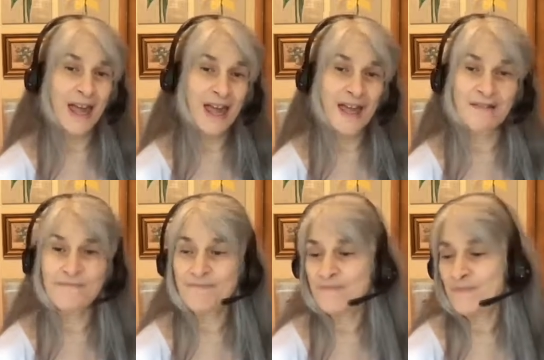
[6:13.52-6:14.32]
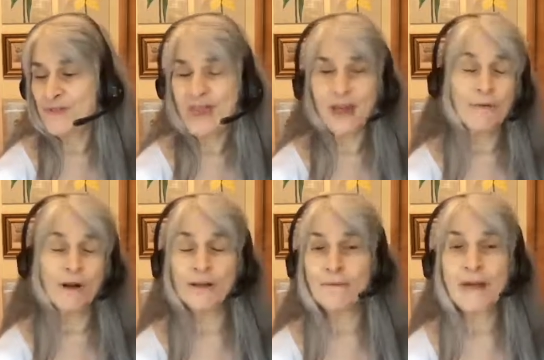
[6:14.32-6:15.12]
And they were
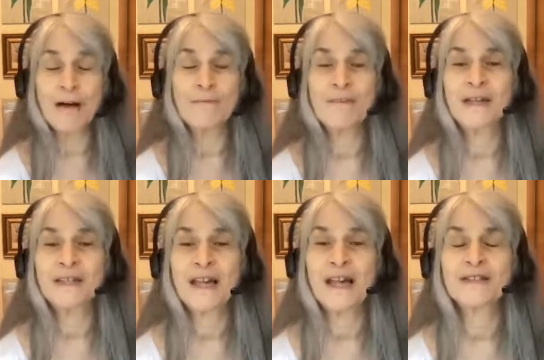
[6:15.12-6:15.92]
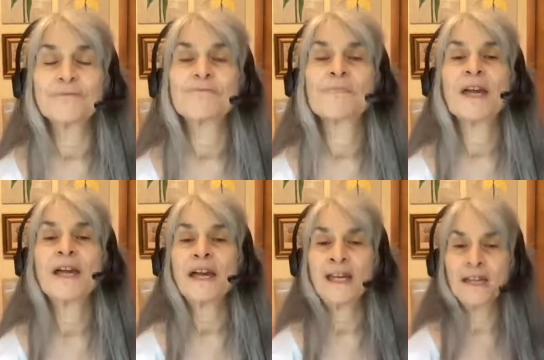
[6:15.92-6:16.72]
all about my size.
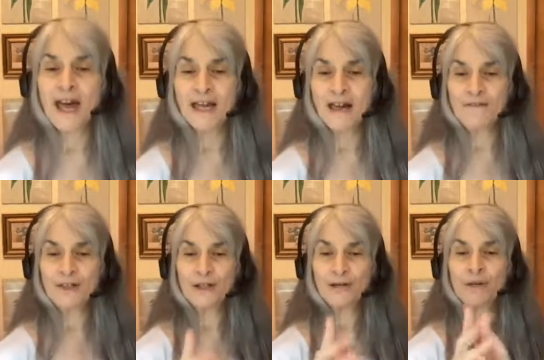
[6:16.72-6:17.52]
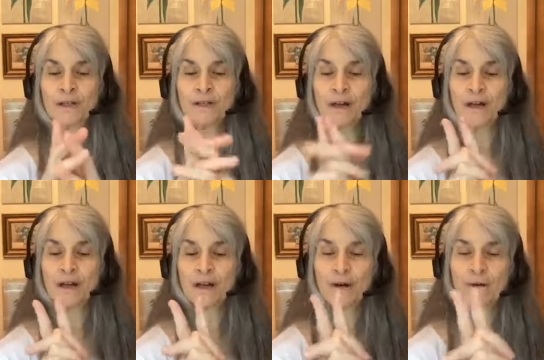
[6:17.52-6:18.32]
I have each one
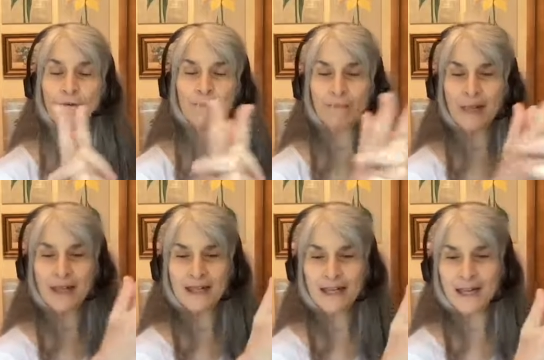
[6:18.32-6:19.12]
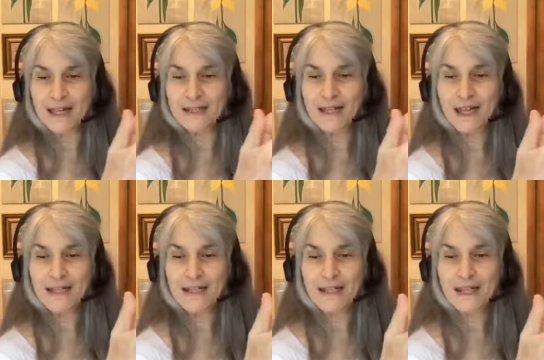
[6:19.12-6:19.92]
go like this.
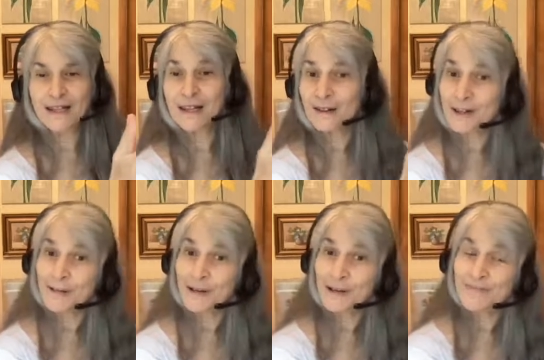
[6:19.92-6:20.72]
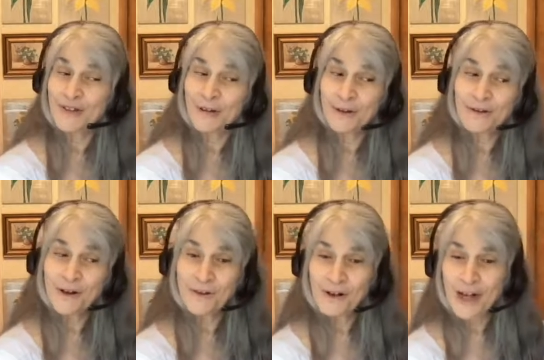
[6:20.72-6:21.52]
Can you see clearly what I'm doing?
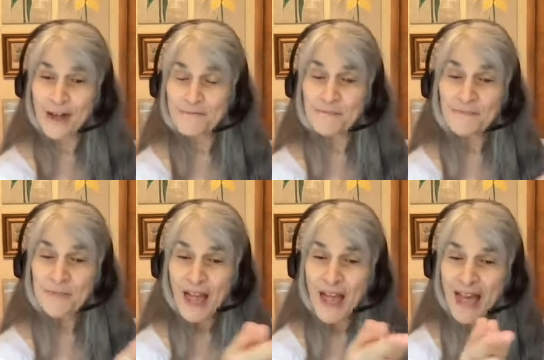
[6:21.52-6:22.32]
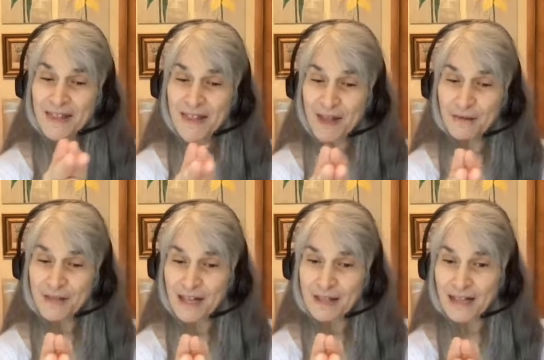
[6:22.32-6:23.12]
Okay. And they
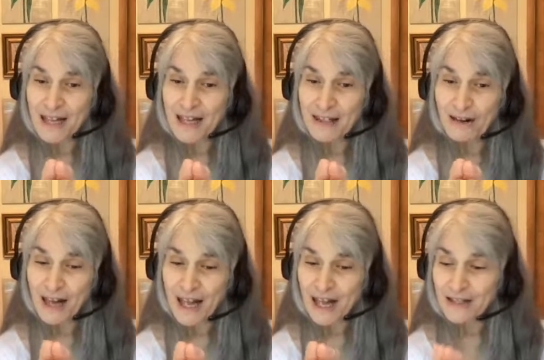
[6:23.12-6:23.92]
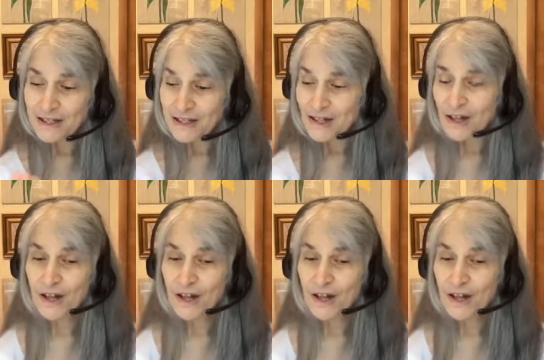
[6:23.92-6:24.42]
would then take their hands.